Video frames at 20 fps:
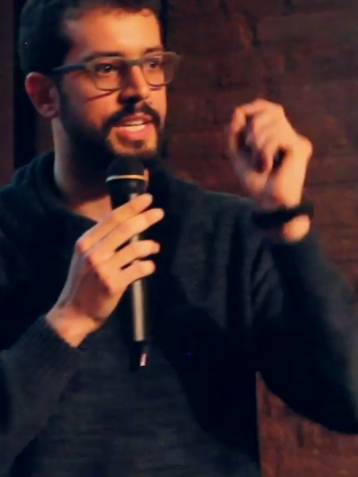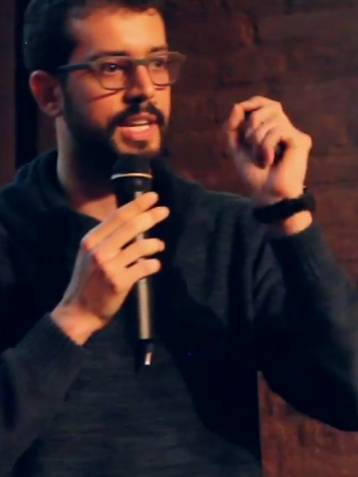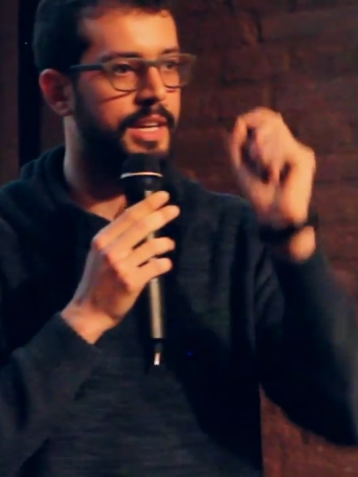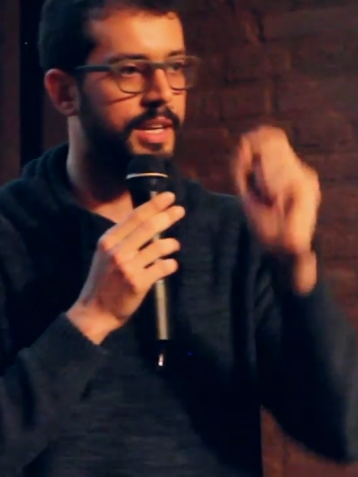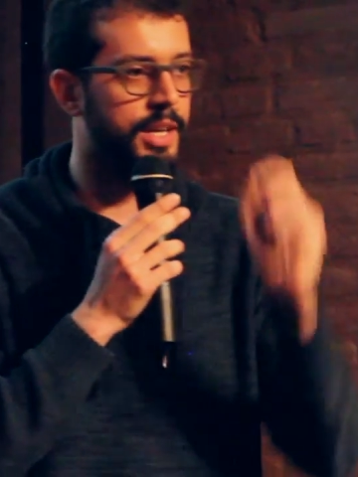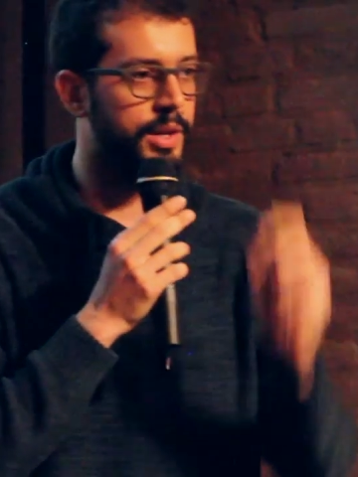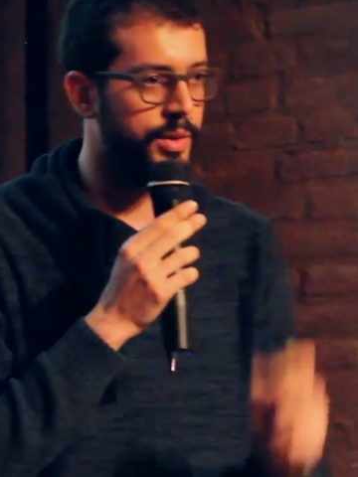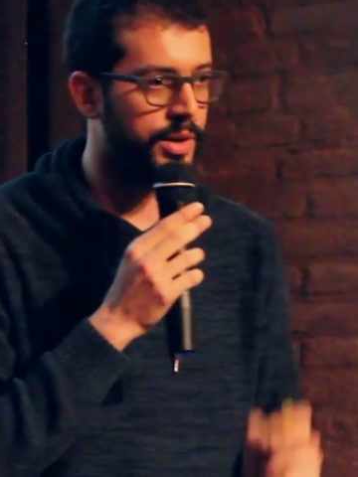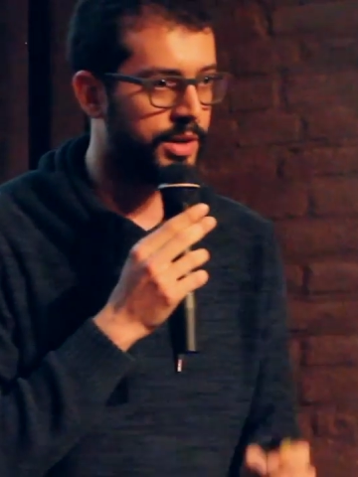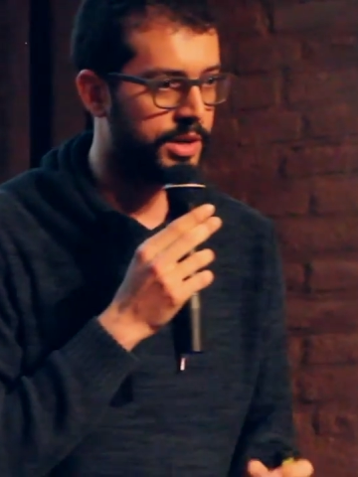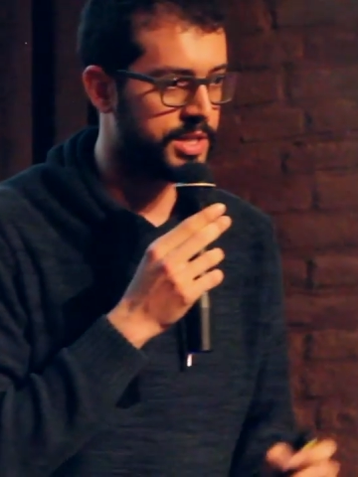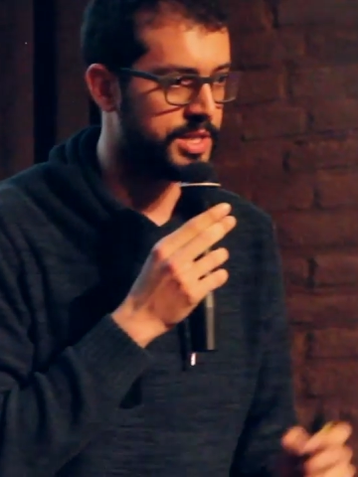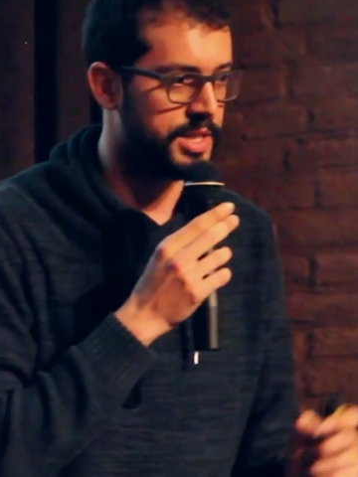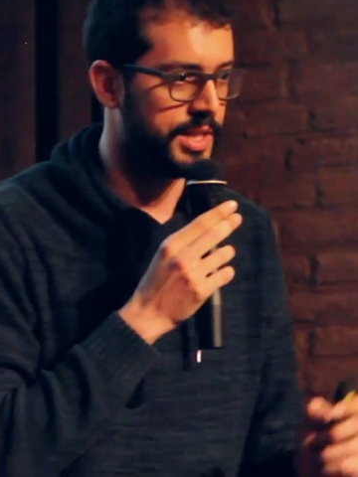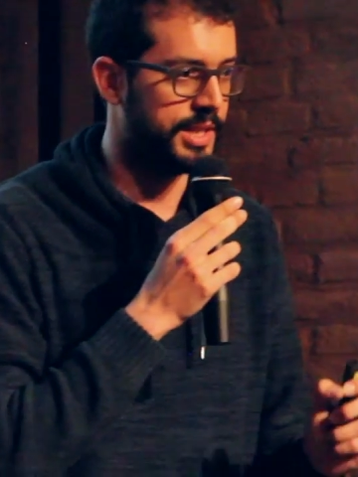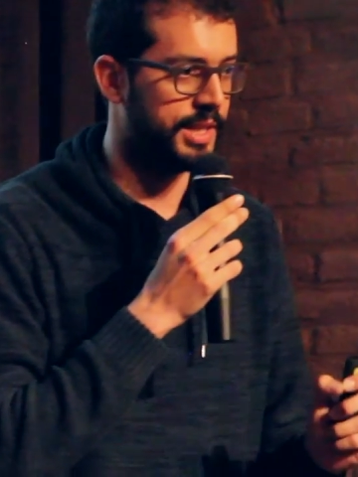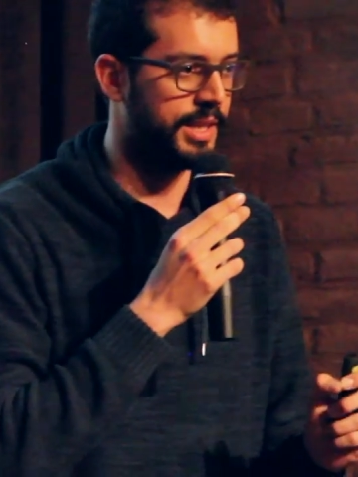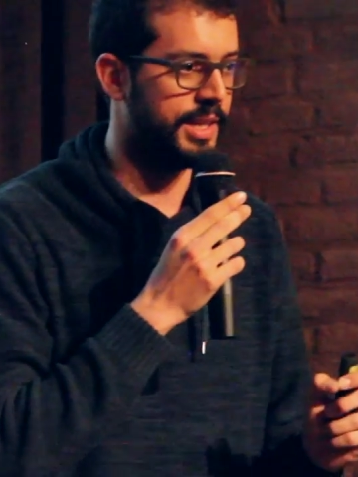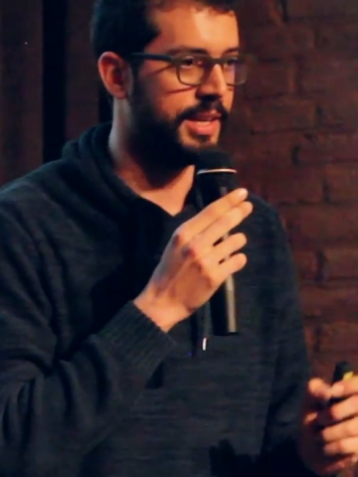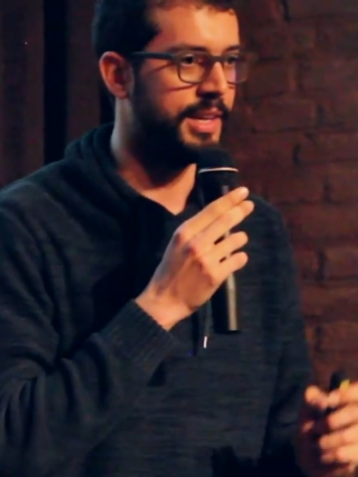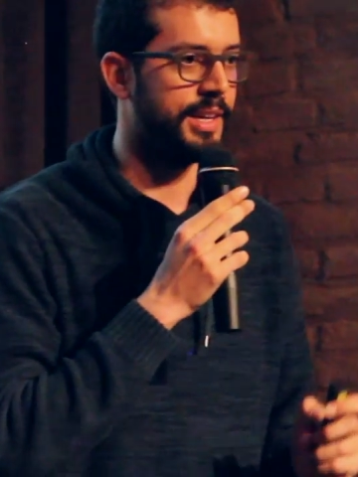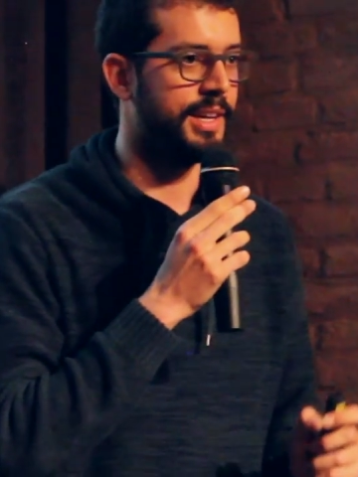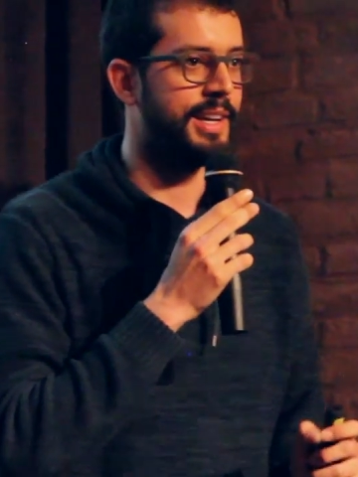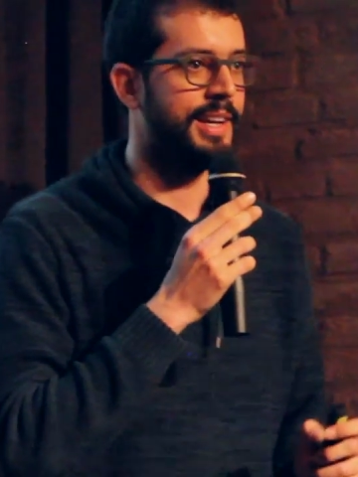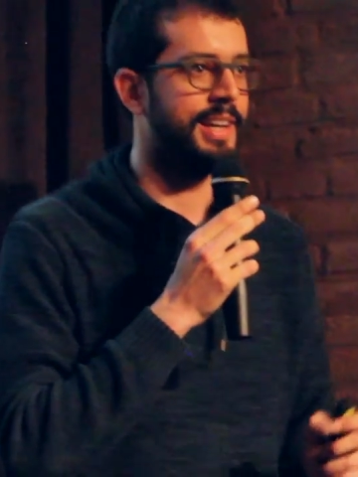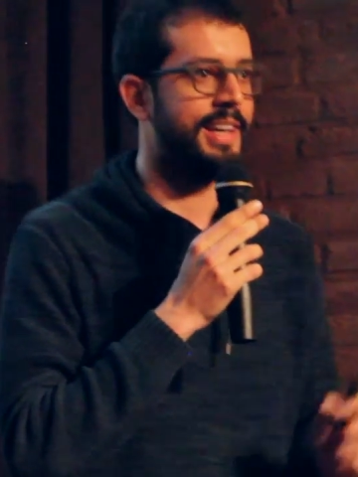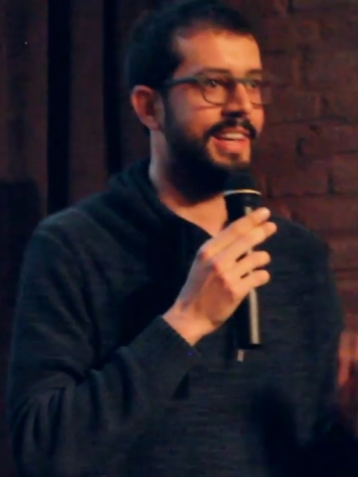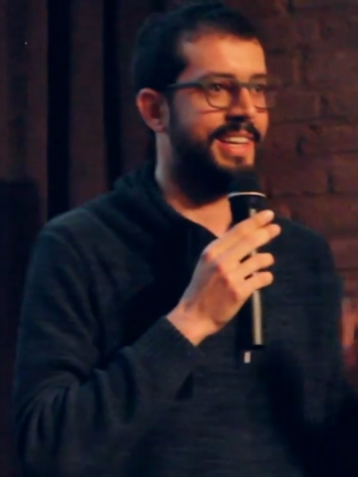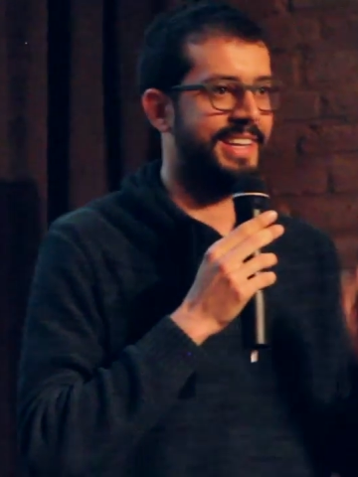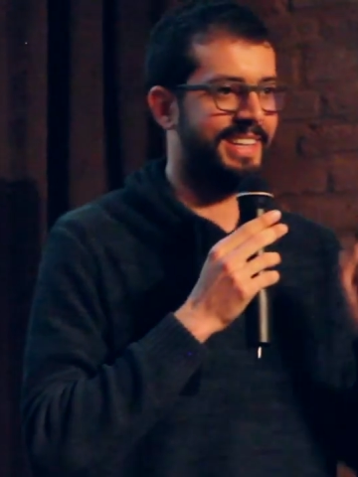in New York City.
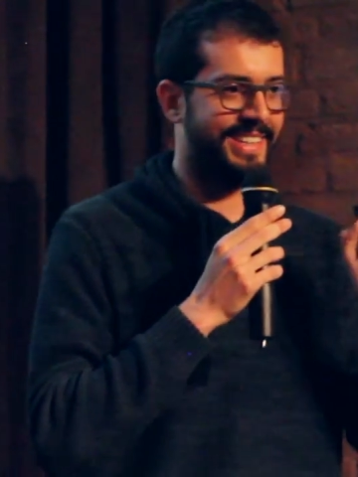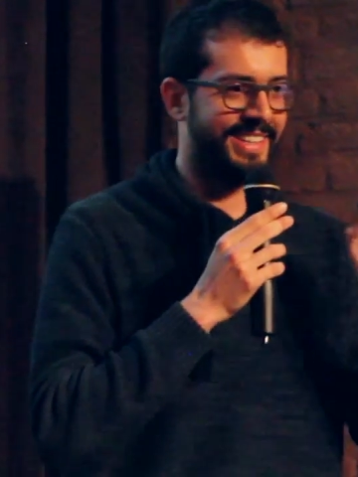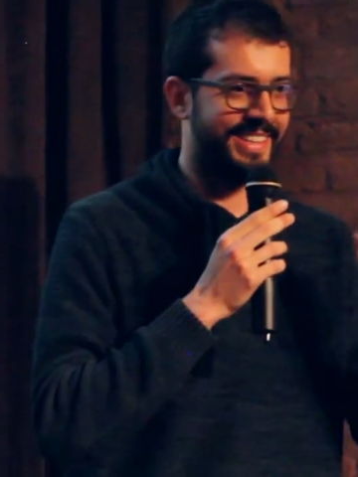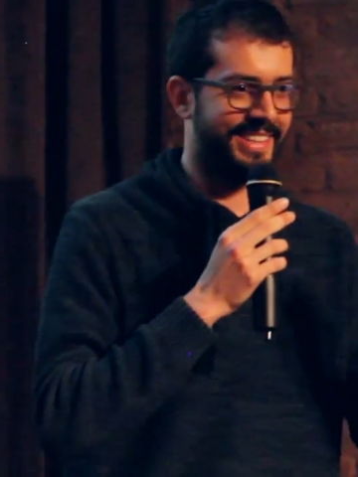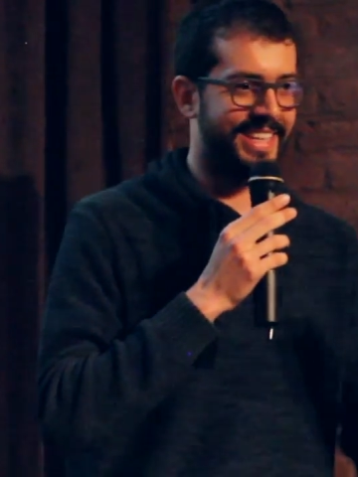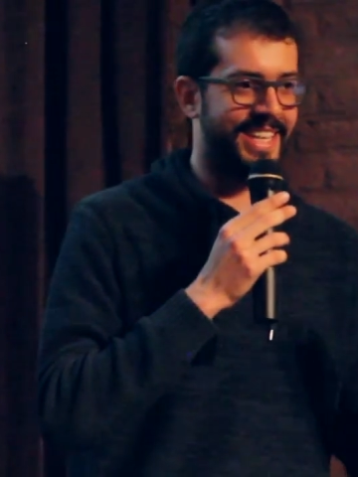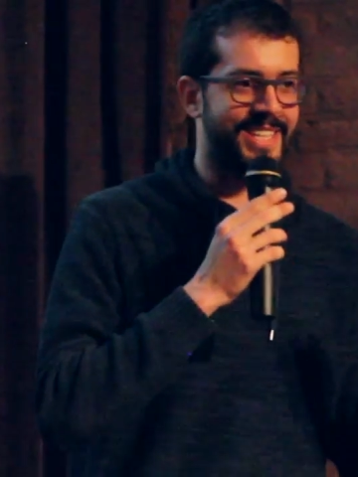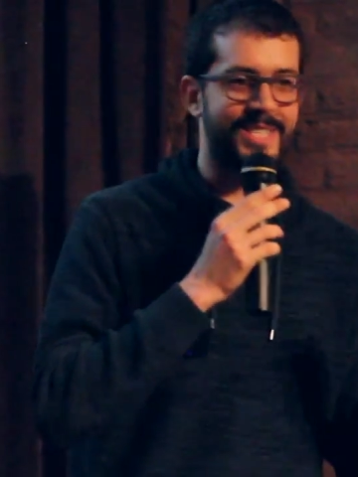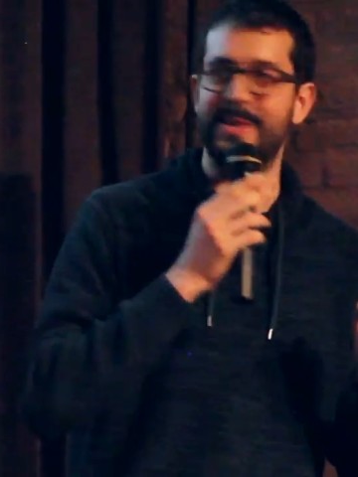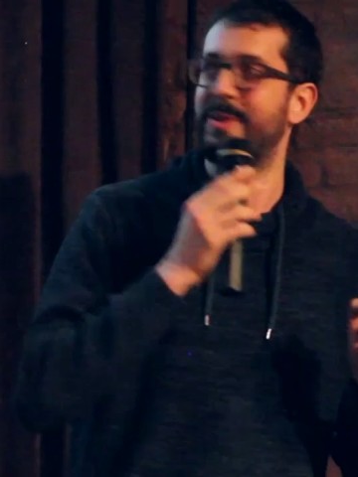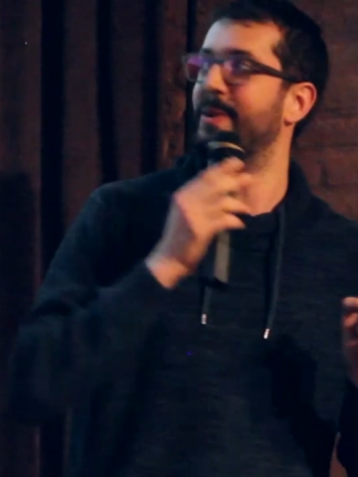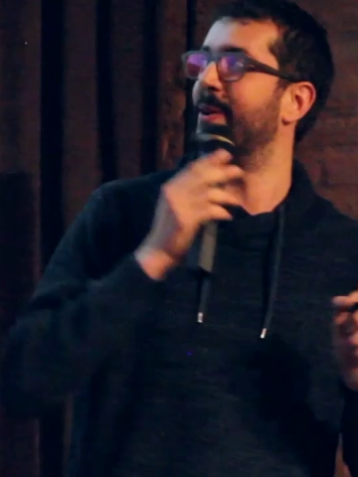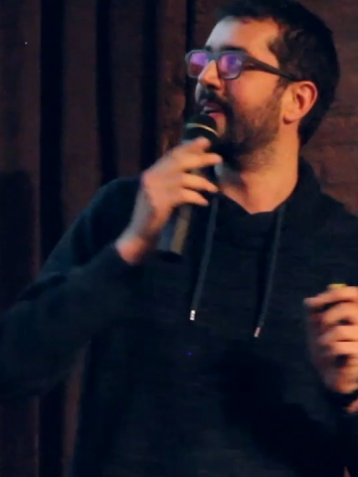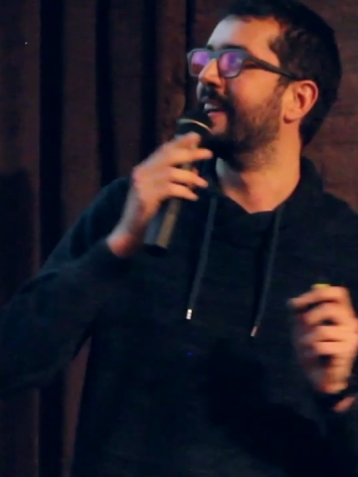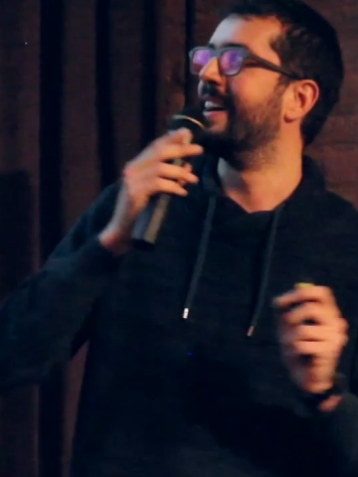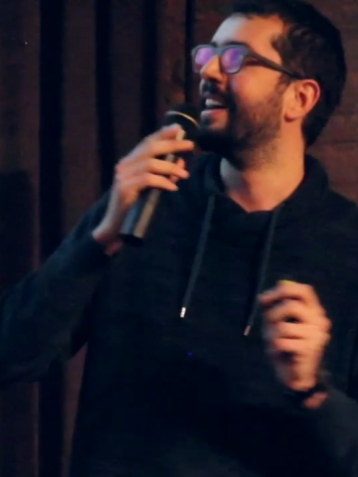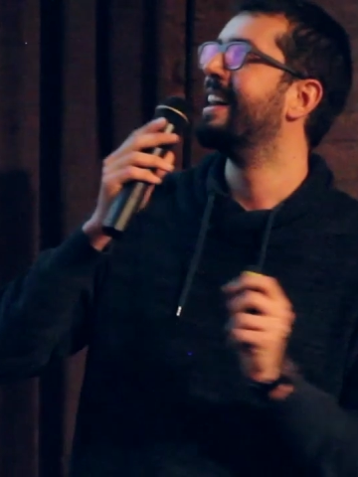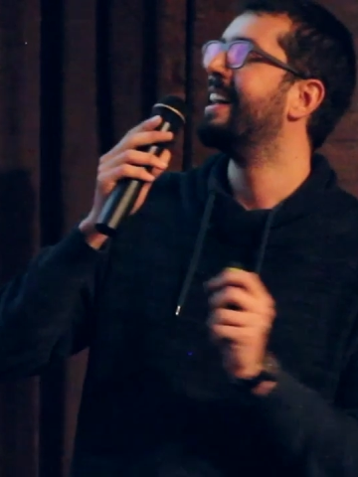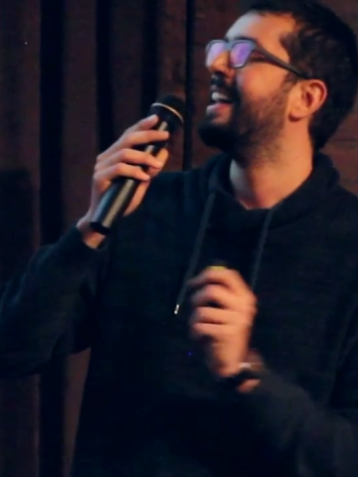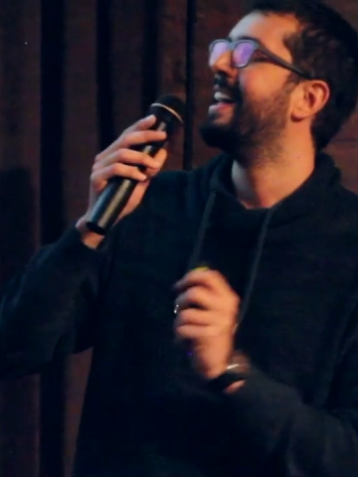That's cool.